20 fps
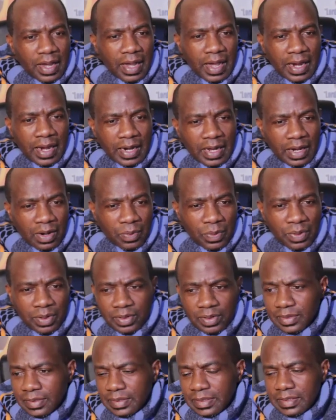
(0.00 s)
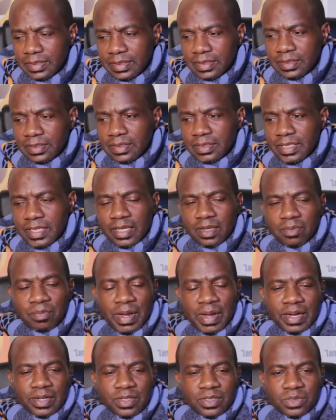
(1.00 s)
and I will take it
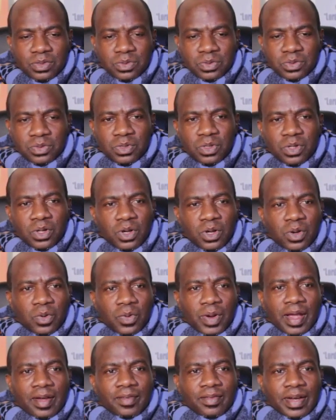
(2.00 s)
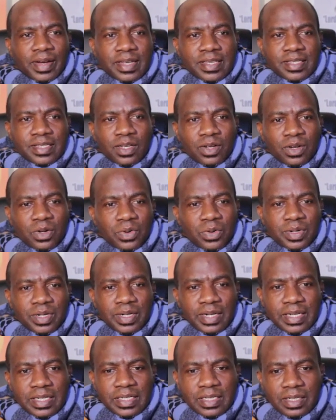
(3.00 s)
back to whoever is the
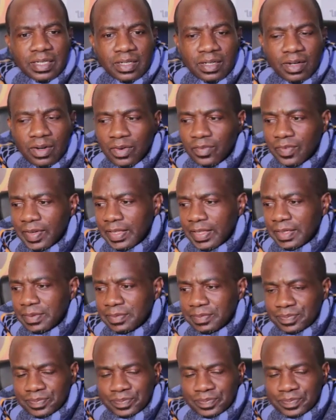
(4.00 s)
coordinator over there.